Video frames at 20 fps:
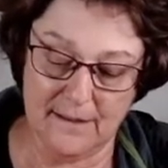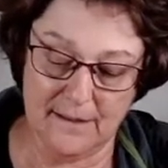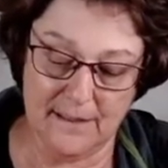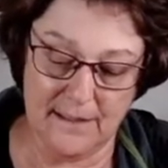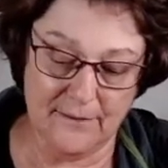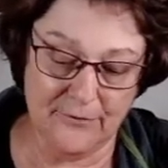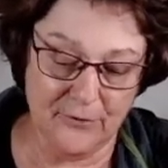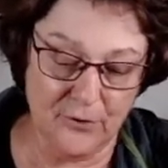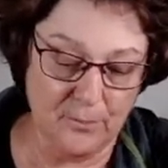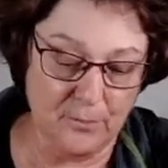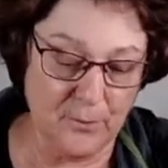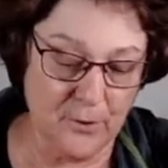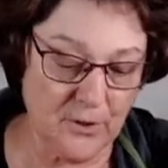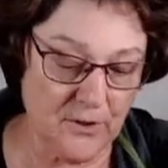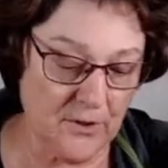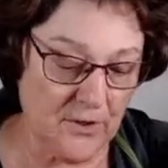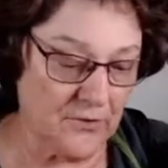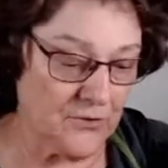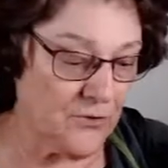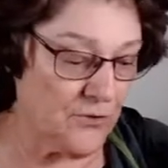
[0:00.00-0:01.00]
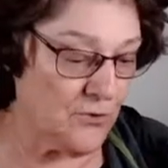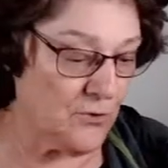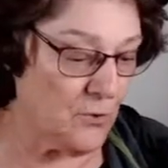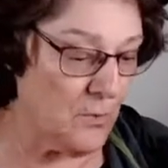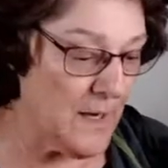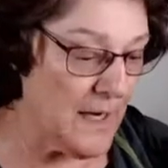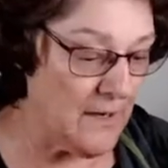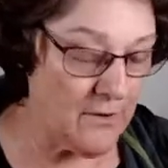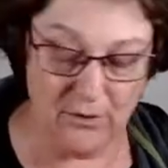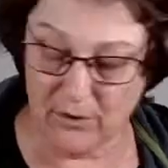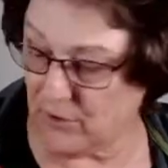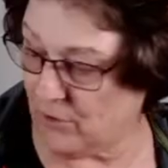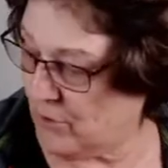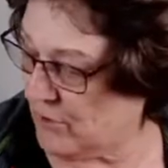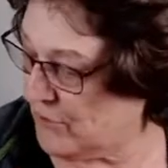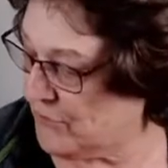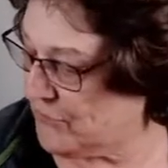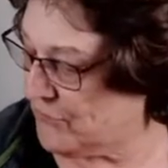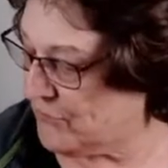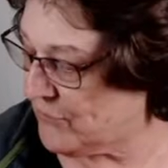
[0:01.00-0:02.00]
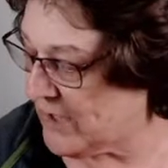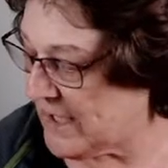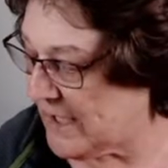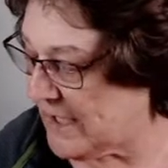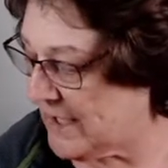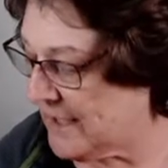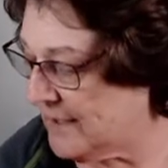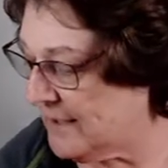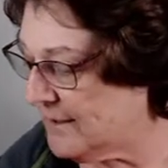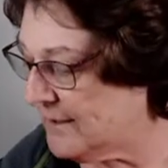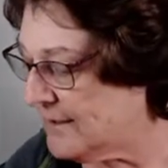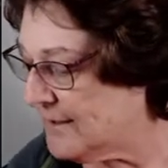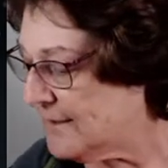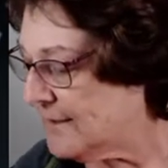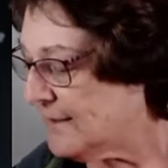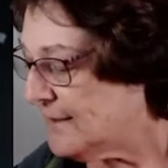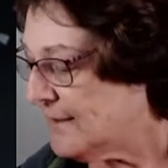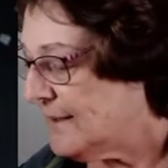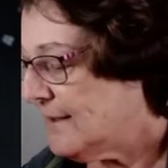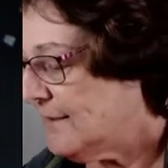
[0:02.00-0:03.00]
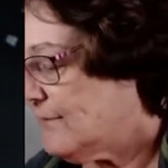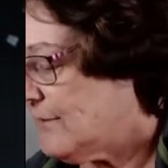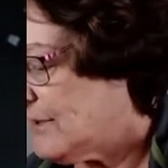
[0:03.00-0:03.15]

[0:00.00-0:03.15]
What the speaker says: if you put a square across there, have I